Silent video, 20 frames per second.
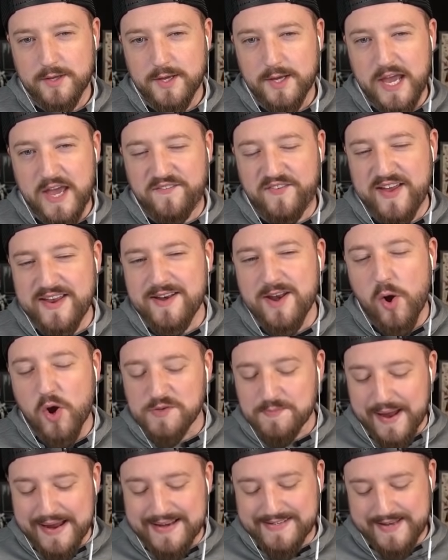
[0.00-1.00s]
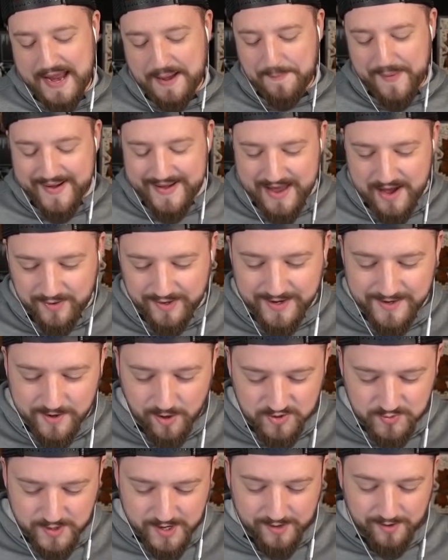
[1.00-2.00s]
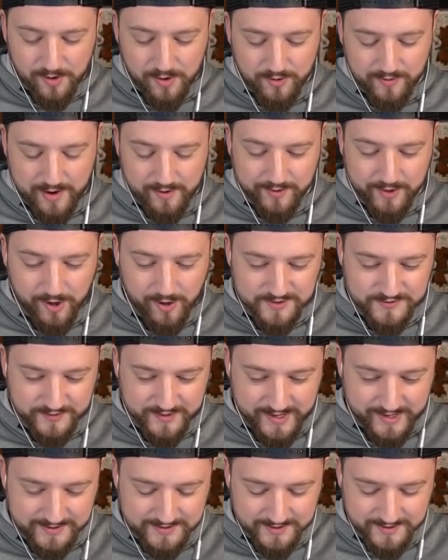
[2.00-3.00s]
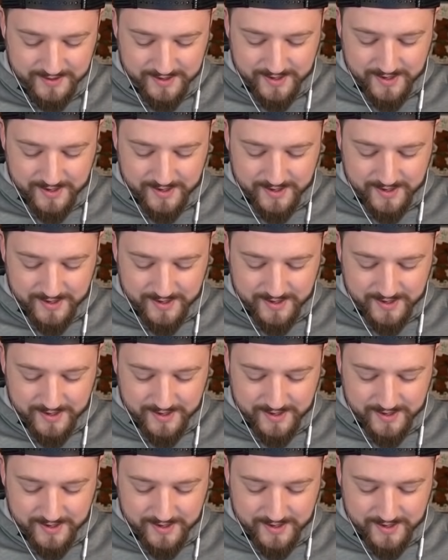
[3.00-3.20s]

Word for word: If he knows my deck by now, he knows we got no ground cards for that.